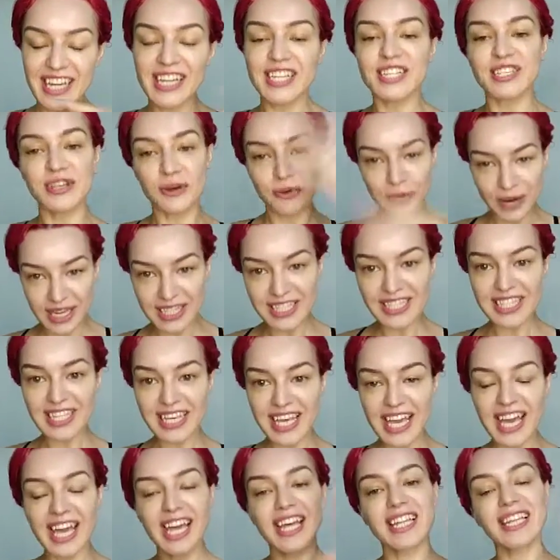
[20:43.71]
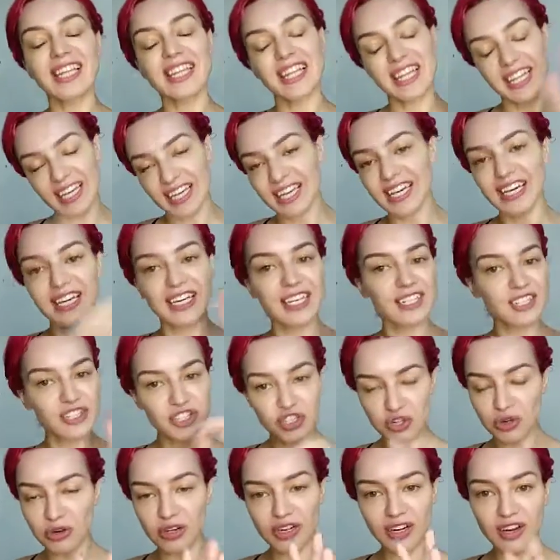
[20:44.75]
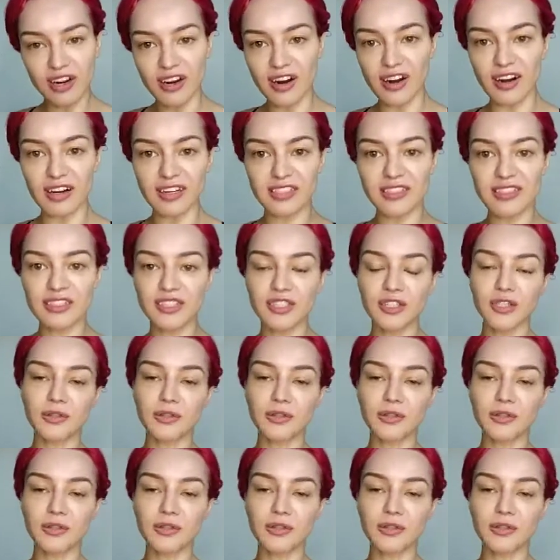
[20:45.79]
So once again, in shortcut,